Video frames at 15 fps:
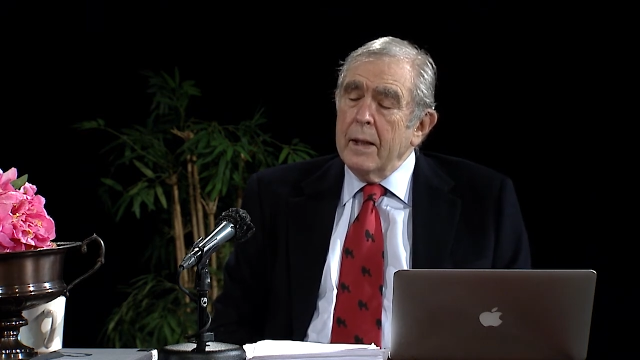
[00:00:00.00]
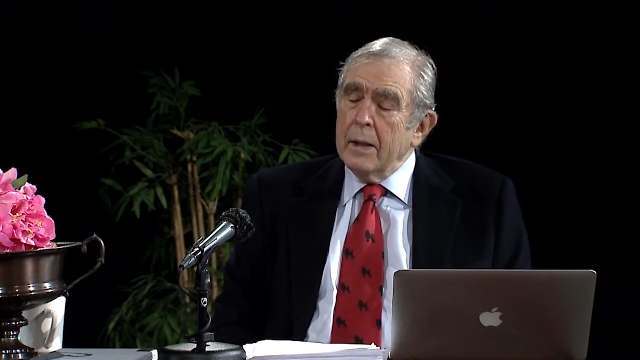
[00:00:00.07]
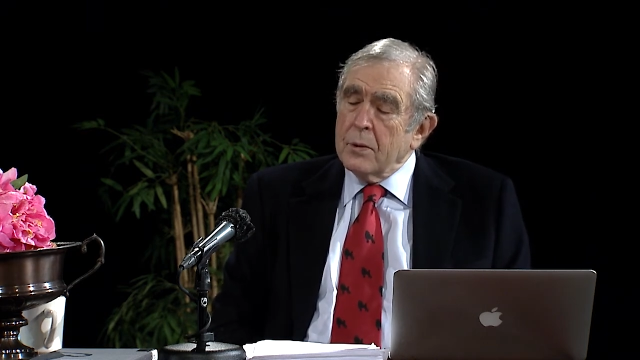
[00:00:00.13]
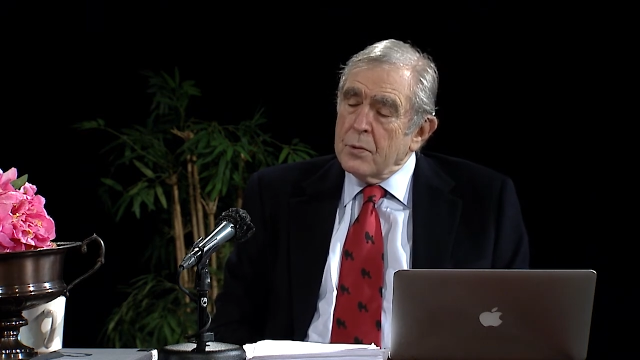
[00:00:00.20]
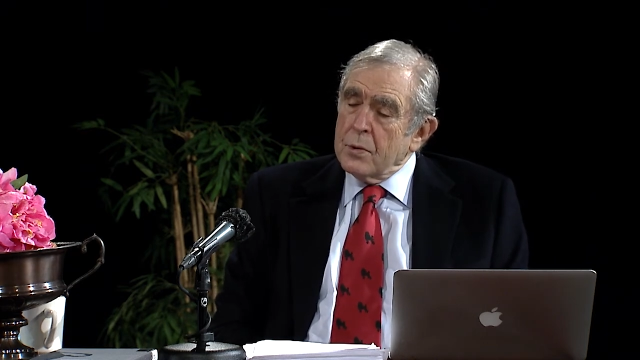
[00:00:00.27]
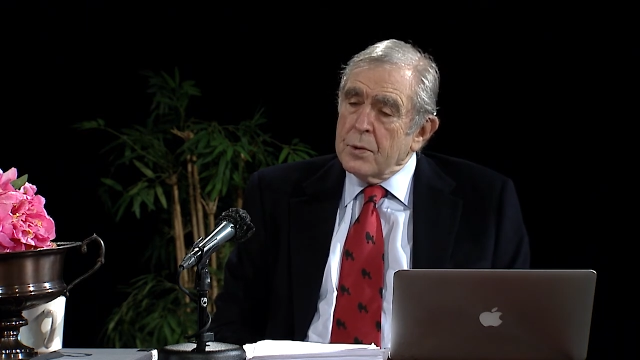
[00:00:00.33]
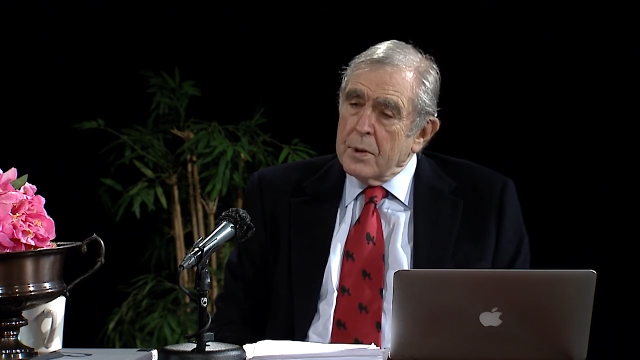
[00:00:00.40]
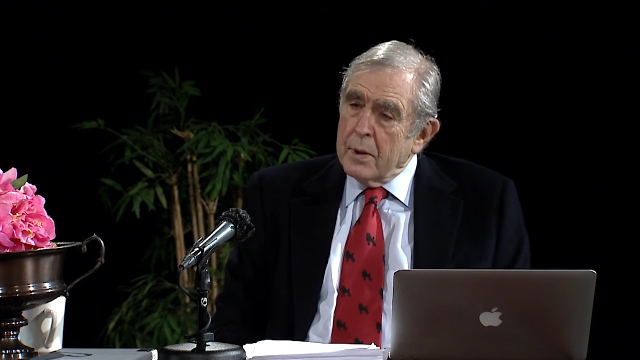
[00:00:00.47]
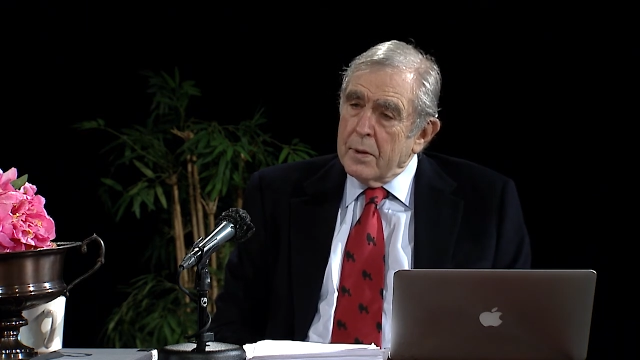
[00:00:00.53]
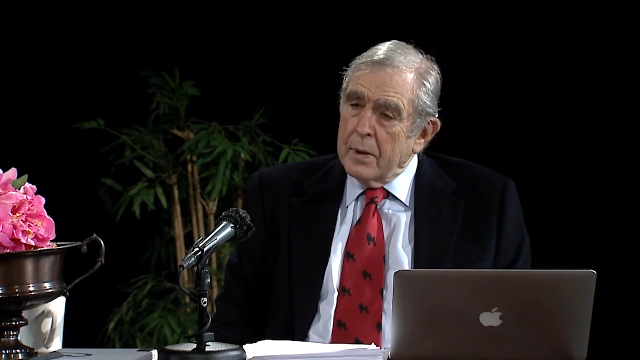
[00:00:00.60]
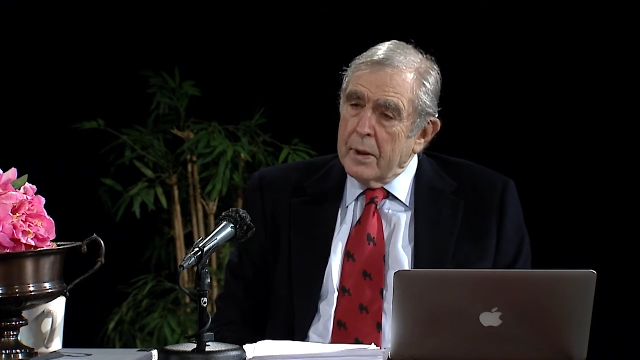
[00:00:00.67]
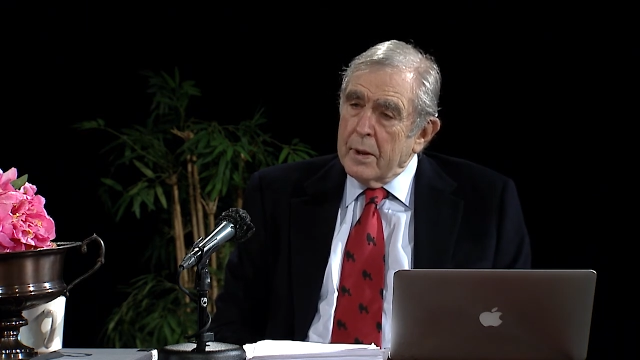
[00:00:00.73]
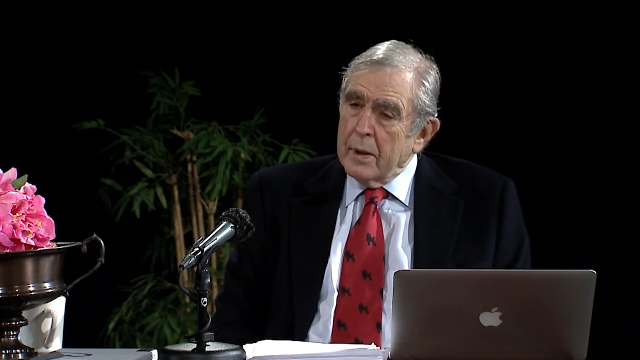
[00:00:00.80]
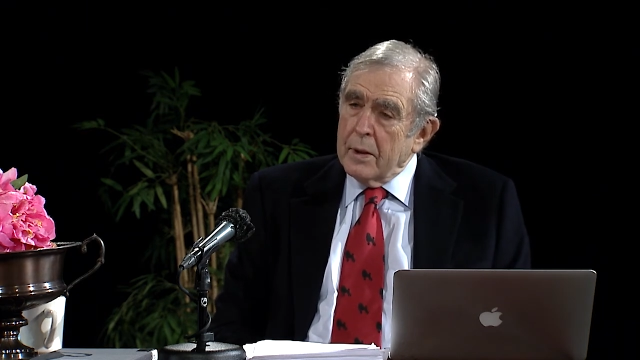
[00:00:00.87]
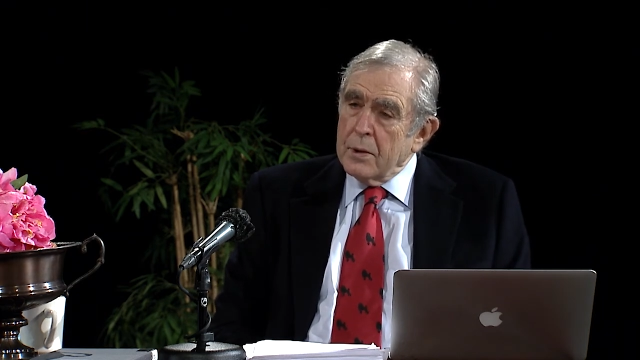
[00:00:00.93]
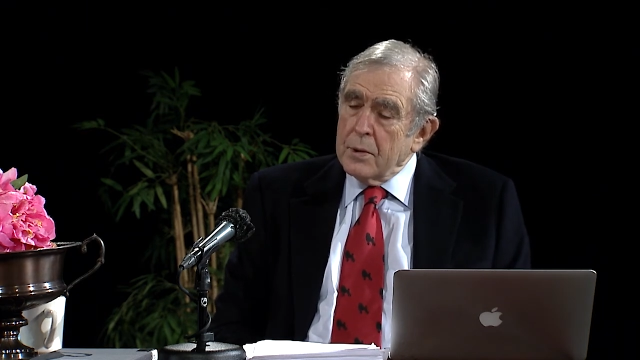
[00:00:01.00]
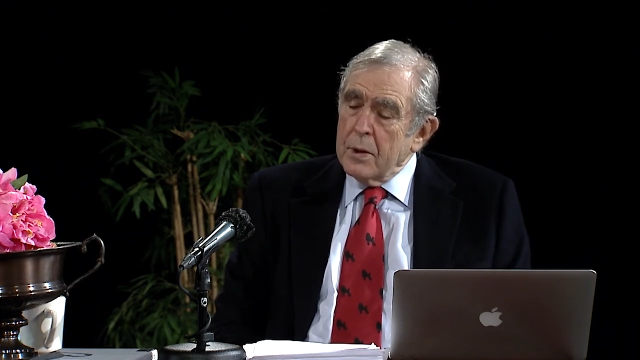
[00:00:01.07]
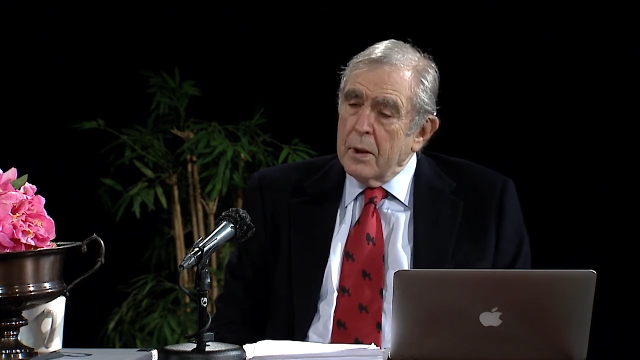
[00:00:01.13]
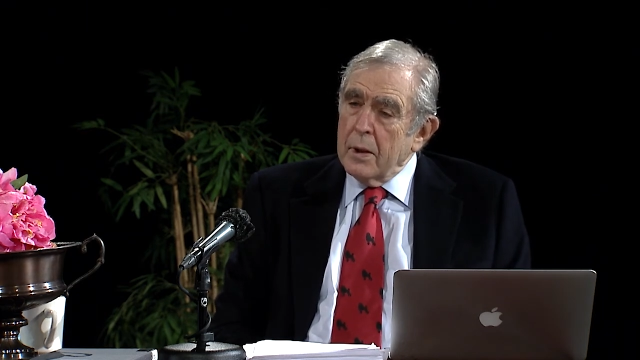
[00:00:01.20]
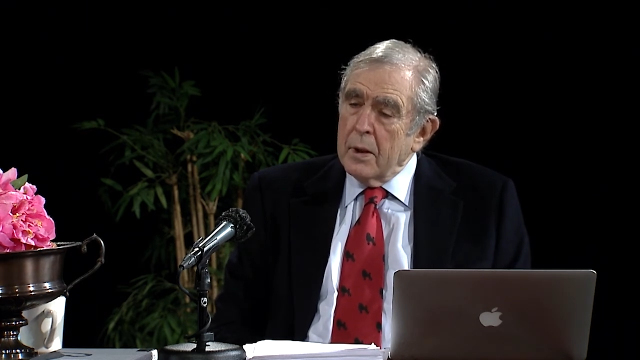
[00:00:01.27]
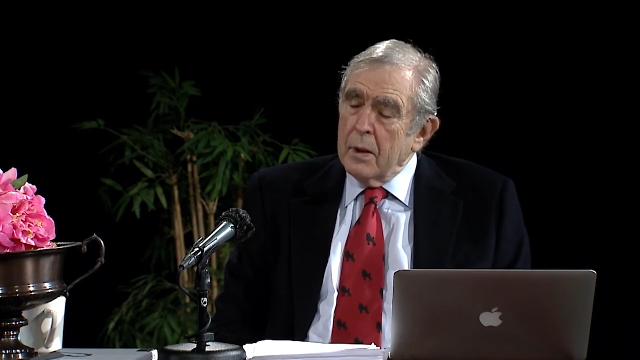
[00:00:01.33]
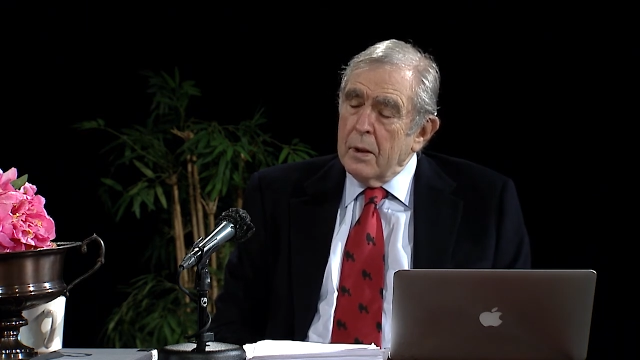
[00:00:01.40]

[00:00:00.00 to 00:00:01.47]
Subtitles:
interesting thing is that